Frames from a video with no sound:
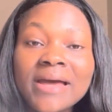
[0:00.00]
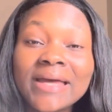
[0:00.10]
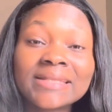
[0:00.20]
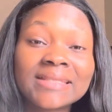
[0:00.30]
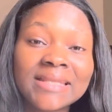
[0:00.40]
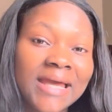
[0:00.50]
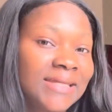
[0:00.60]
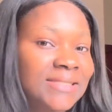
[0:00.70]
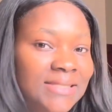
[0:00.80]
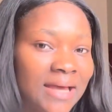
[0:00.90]
at
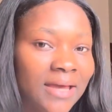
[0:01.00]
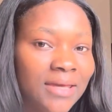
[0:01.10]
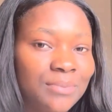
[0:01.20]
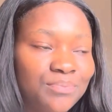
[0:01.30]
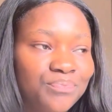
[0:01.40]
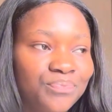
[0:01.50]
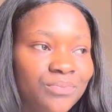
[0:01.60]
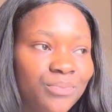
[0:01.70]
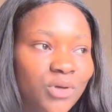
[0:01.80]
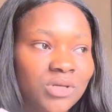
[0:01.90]
night time
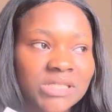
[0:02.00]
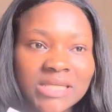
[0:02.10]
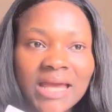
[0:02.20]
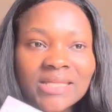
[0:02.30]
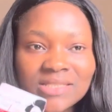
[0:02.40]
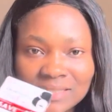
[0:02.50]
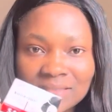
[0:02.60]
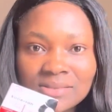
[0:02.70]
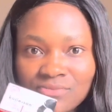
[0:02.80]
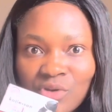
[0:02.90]
because yeah, it's
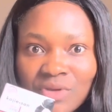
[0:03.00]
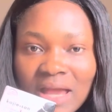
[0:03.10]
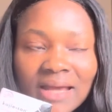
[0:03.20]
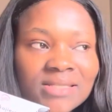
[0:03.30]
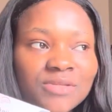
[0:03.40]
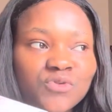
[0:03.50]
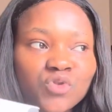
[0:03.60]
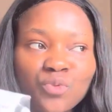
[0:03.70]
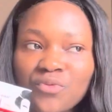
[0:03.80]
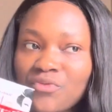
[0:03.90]
very active soap,